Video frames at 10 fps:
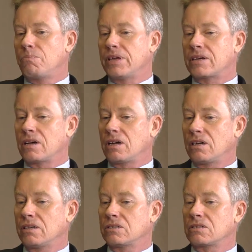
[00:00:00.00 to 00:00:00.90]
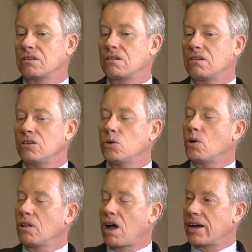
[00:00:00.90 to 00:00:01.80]
because
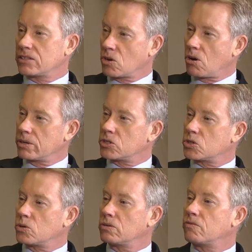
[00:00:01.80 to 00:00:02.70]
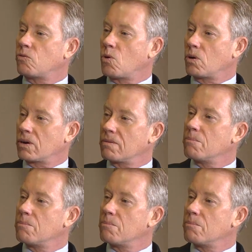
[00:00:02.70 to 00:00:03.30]
ULI has always stood for